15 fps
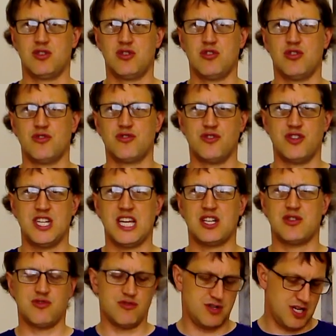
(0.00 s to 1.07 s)

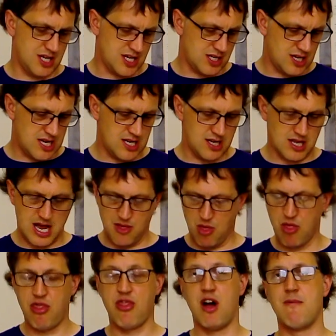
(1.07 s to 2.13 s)
contradictory in that the
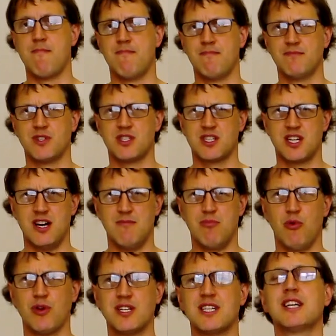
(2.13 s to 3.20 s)
thumbs are
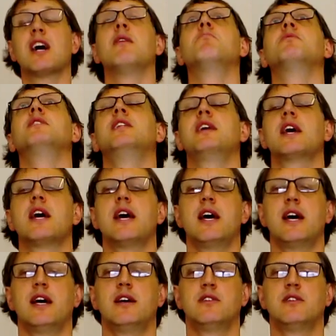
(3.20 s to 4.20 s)
pointing up in the air.